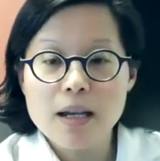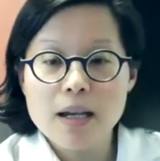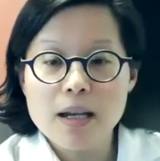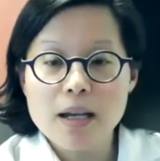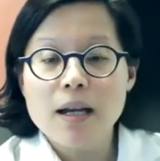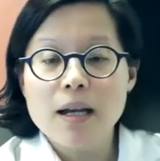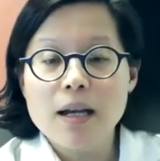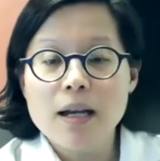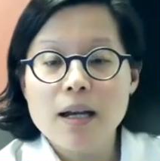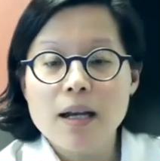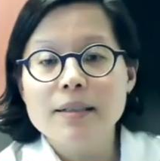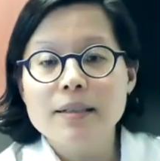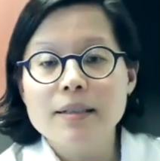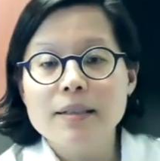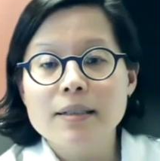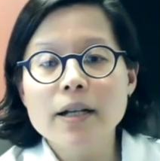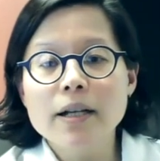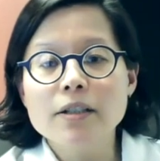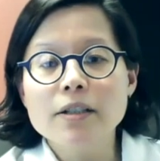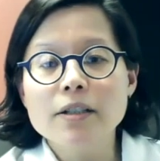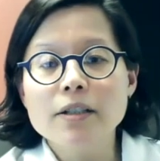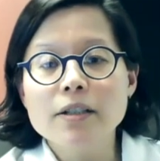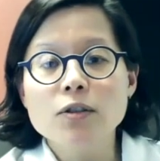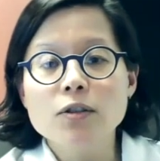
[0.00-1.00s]
Now,
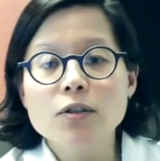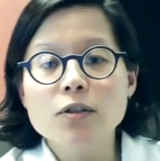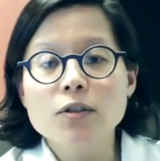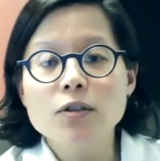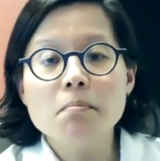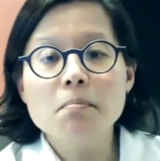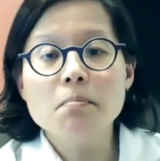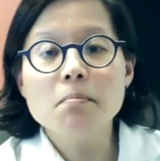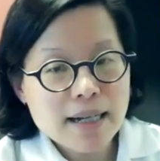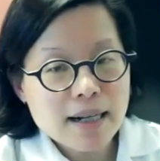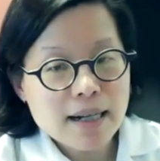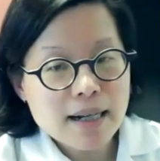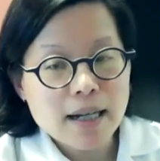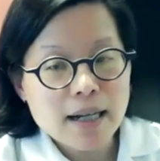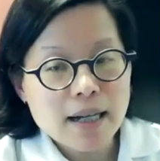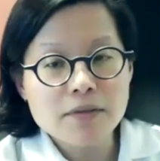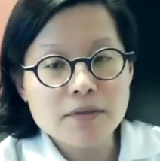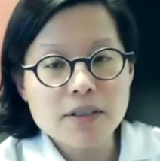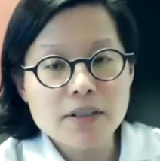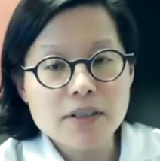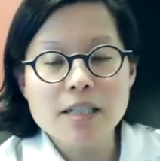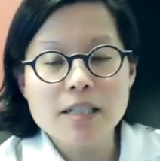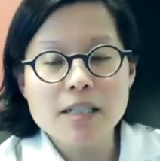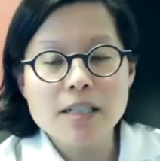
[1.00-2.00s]
what you may not have
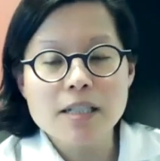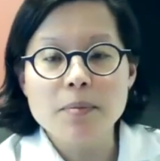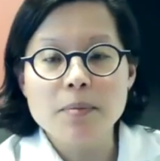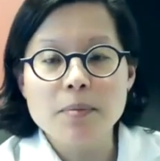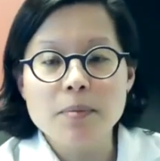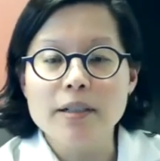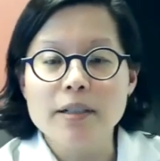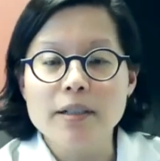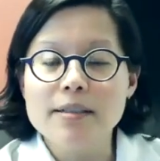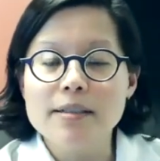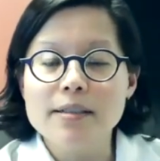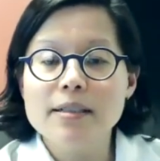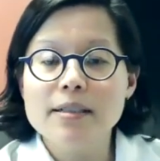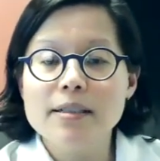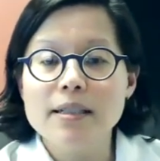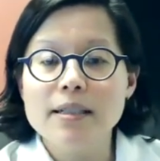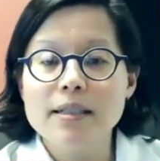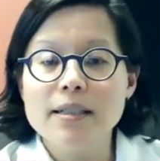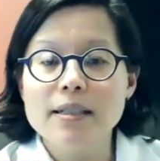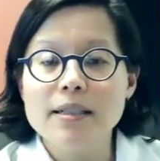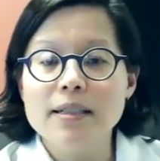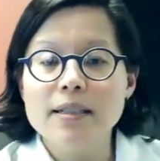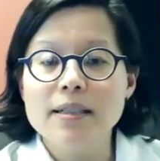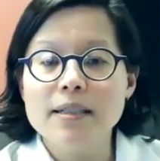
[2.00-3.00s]
experienced
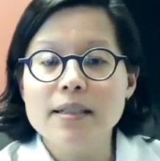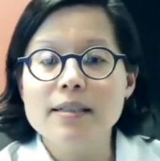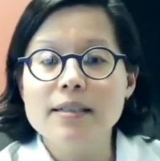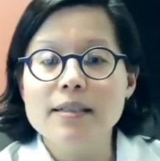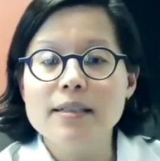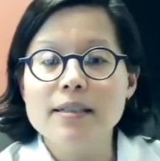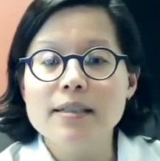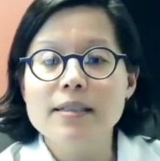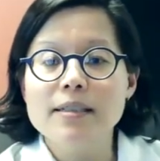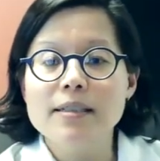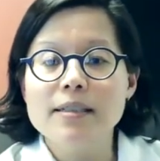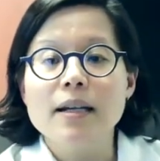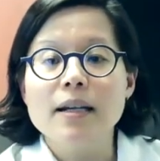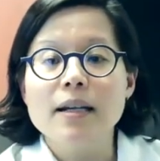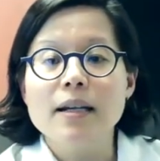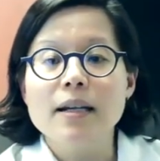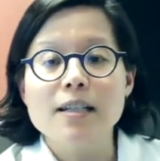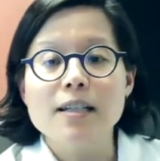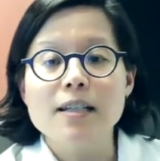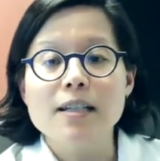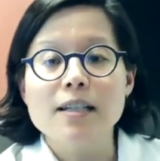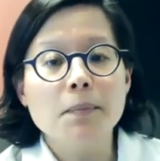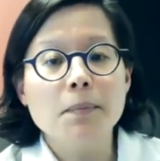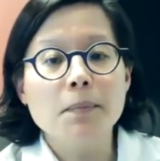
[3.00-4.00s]
is
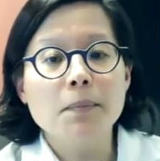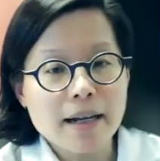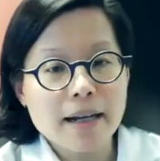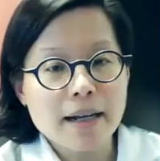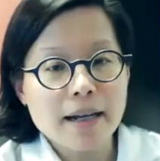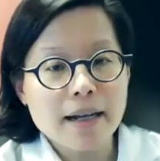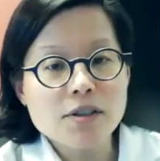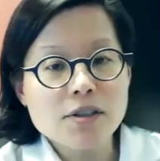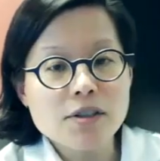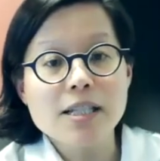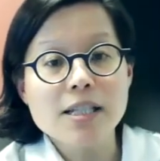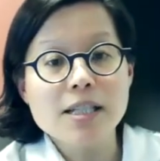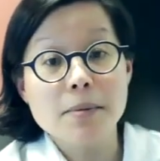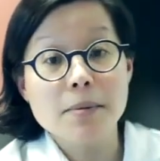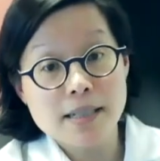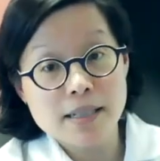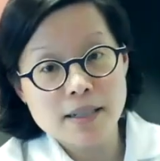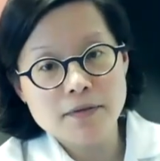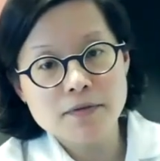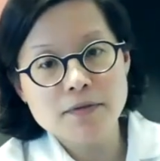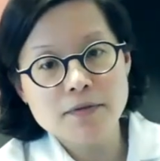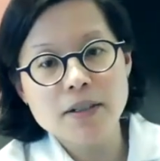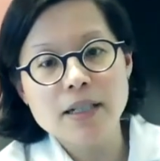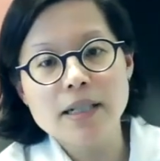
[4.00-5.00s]
some bladder
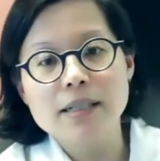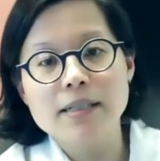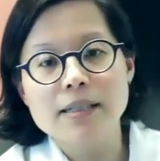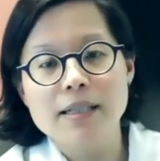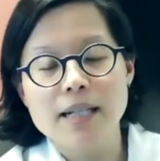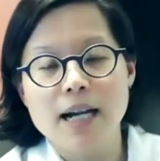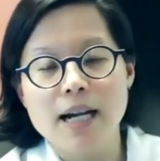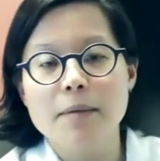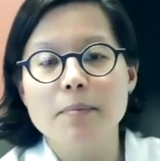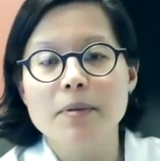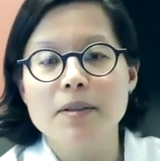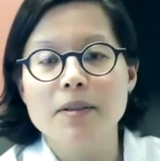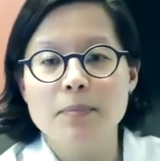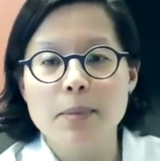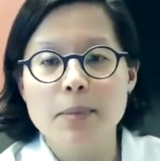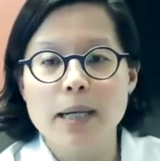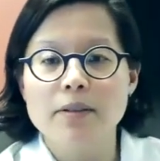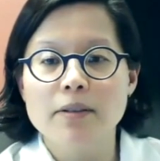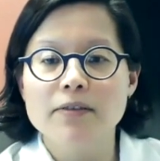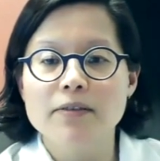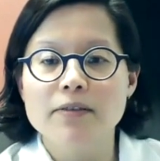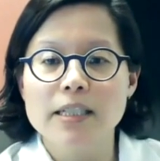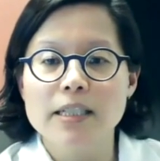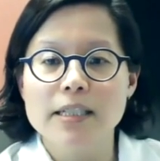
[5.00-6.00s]
specific type of
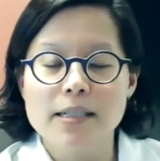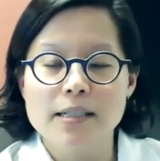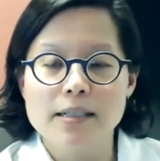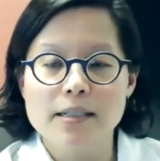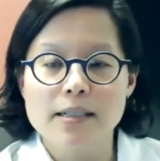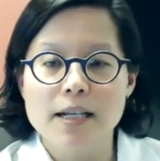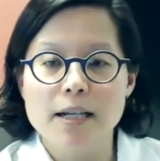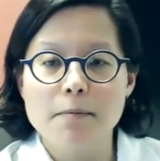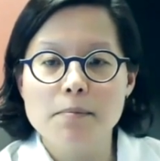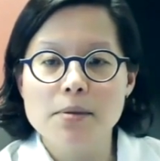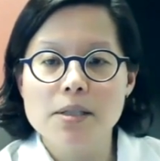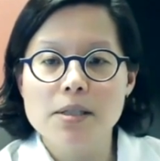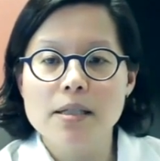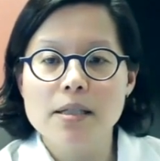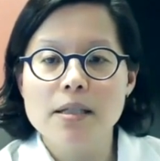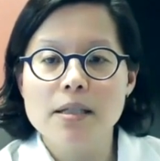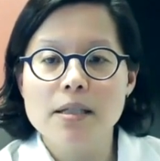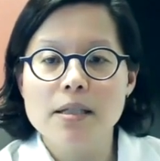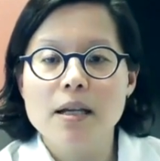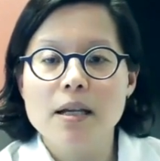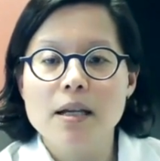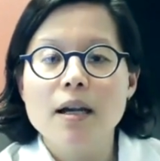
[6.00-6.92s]
pelvic exams.